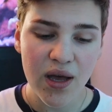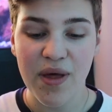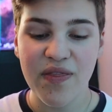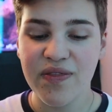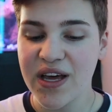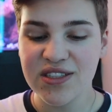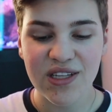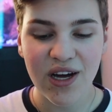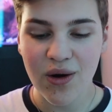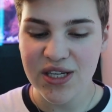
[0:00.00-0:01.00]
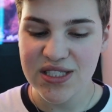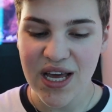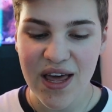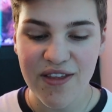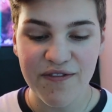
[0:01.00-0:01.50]
And then they go on to
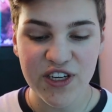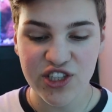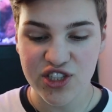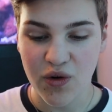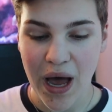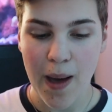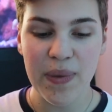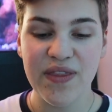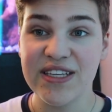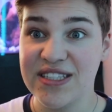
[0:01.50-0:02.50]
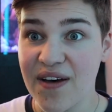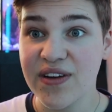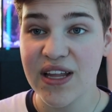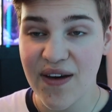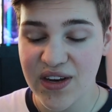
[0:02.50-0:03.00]
say, the fish are so happy. They
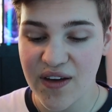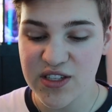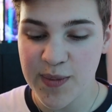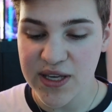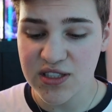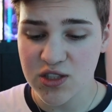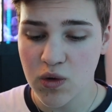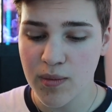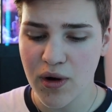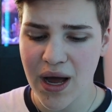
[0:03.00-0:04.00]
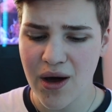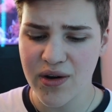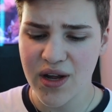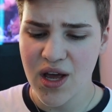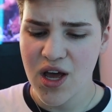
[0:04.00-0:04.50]
definitely have enough space to swim around.